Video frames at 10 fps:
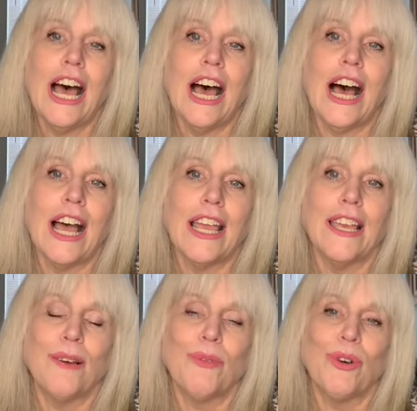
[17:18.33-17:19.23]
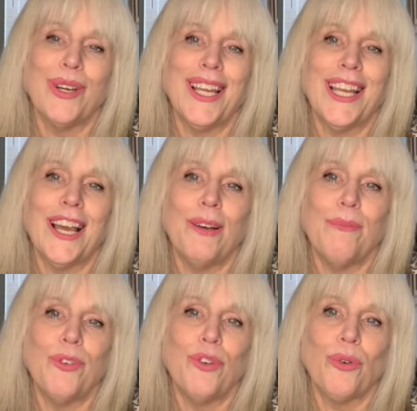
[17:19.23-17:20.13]
I am going up
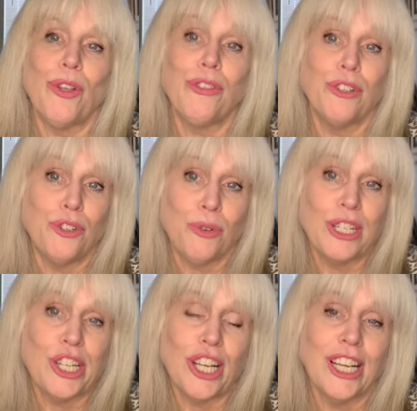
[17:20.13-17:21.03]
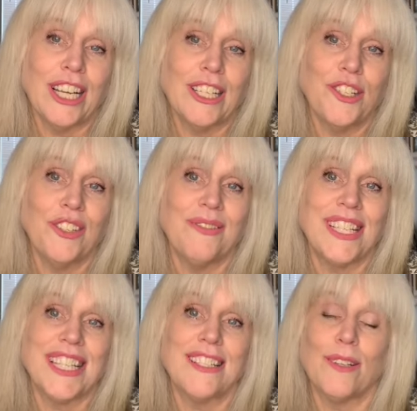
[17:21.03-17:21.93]
north Georgia to
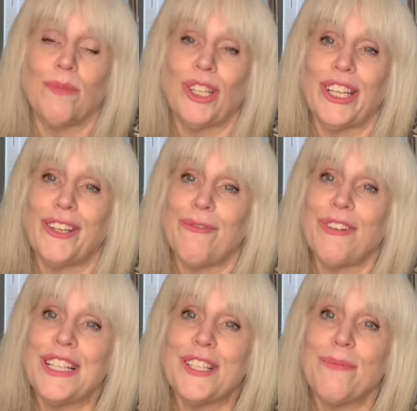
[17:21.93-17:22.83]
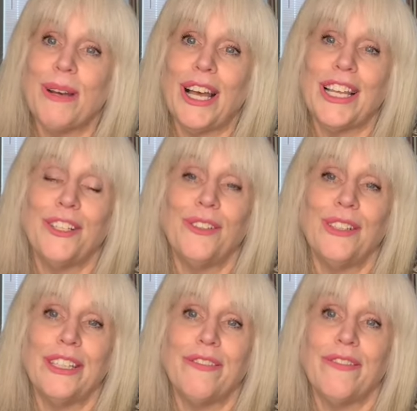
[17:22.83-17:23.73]
visit some really good friends of mine who
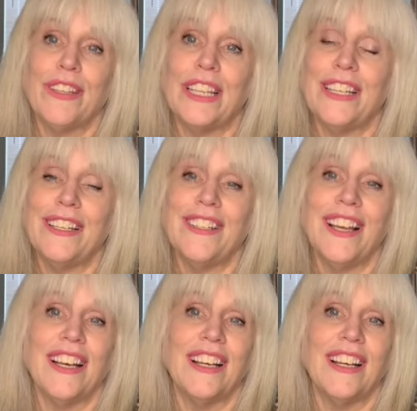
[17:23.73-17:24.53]
live in